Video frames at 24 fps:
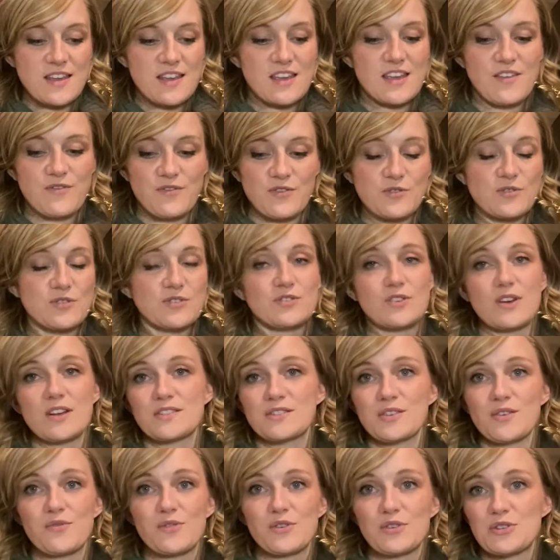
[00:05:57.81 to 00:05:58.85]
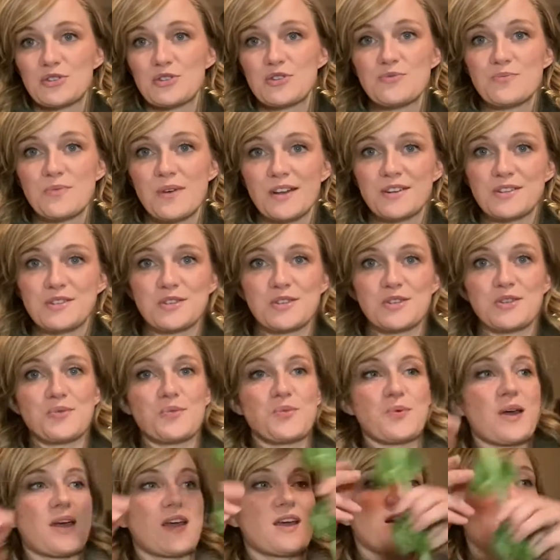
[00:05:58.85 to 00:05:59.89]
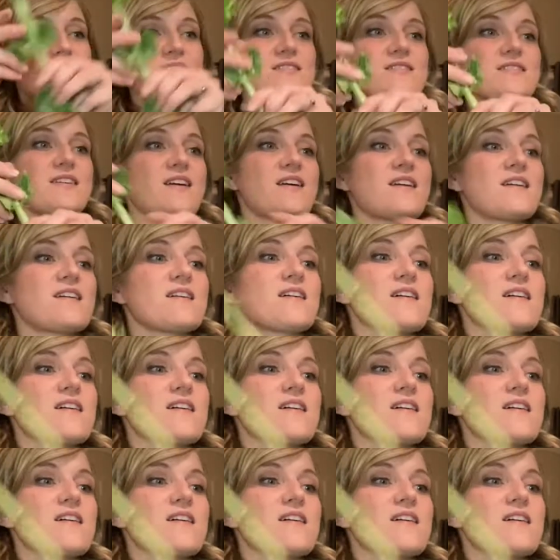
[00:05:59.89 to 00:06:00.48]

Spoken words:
If you stress over too much the way they